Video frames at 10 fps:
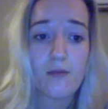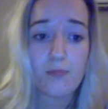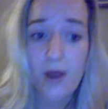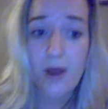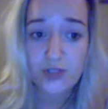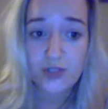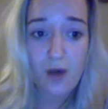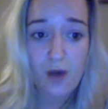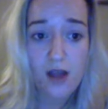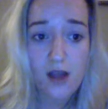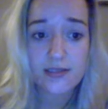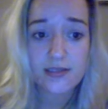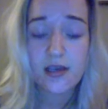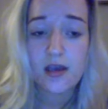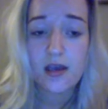brown
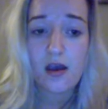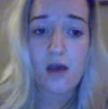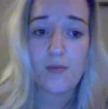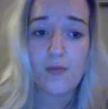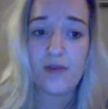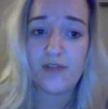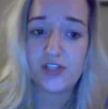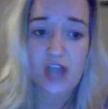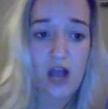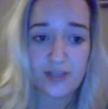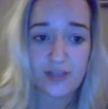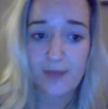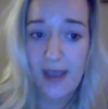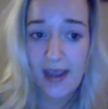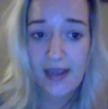spots, if the child has
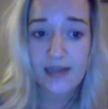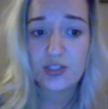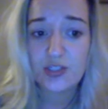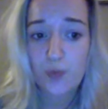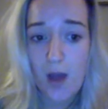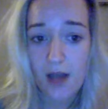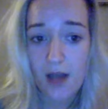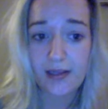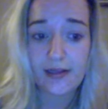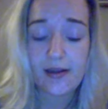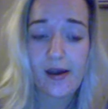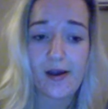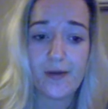pain, swelling,